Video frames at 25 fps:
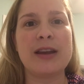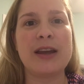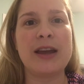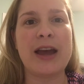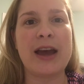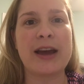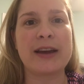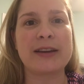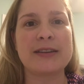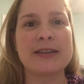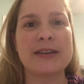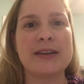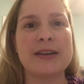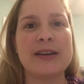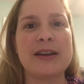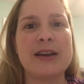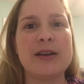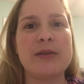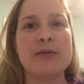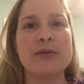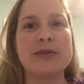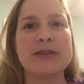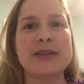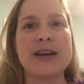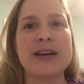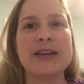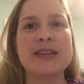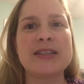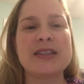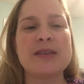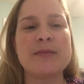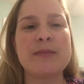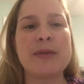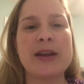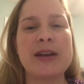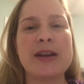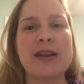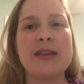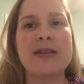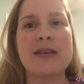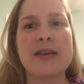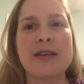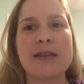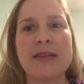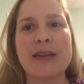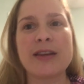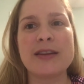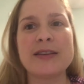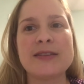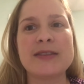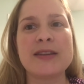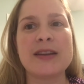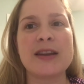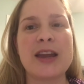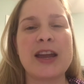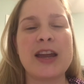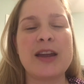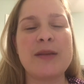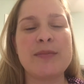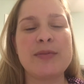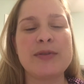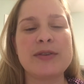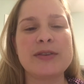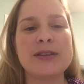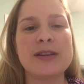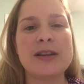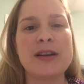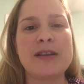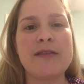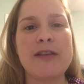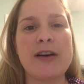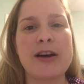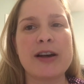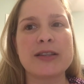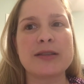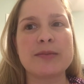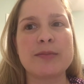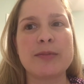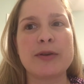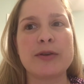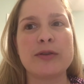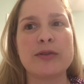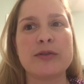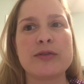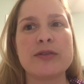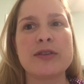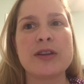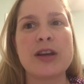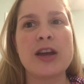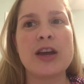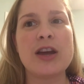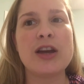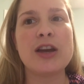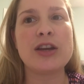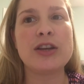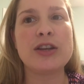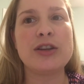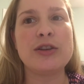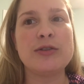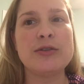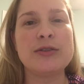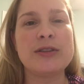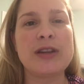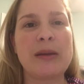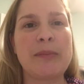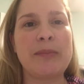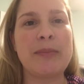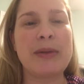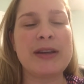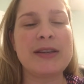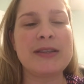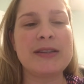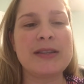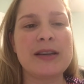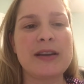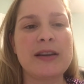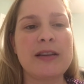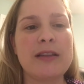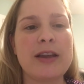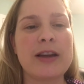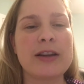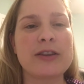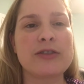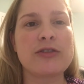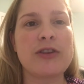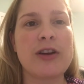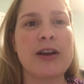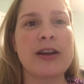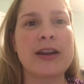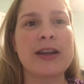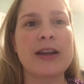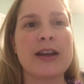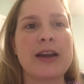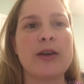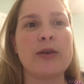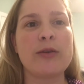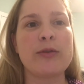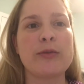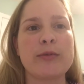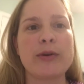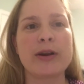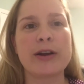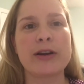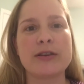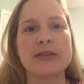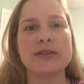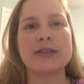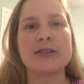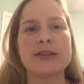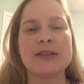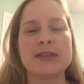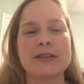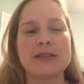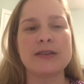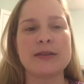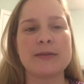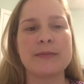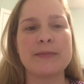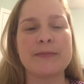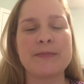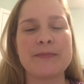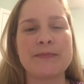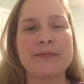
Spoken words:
enacted, it was estimated that less than 8% of hospitals used a basic electronic health record system.